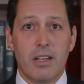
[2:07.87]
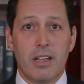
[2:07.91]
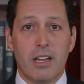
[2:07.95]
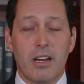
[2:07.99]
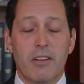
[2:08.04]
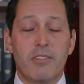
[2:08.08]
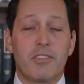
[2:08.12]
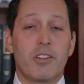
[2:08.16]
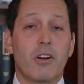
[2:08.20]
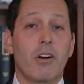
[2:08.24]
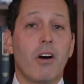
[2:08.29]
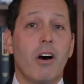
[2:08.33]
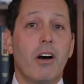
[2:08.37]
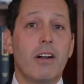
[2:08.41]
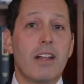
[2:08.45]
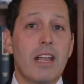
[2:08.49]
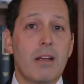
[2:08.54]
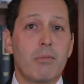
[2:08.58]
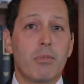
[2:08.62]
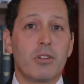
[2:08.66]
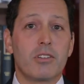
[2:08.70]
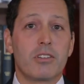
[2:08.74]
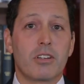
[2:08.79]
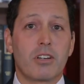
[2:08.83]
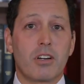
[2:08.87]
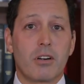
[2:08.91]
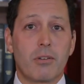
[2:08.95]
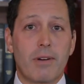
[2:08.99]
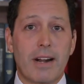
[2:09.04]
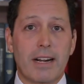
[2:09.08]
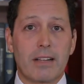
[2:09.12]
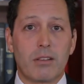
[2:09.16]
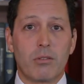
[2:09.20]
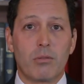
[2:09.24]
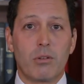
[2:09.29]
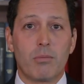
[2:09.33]
If they're unable to
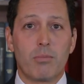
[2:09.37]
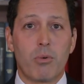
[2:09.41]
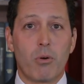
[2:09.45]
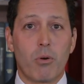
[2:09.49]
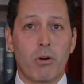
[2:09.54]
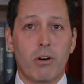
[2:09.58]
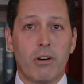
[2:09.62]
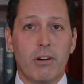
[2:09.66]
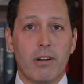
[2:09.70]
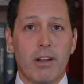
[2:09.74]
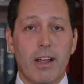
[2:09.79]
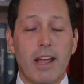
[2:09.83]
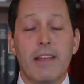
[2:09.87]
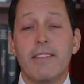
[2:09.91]
correct the report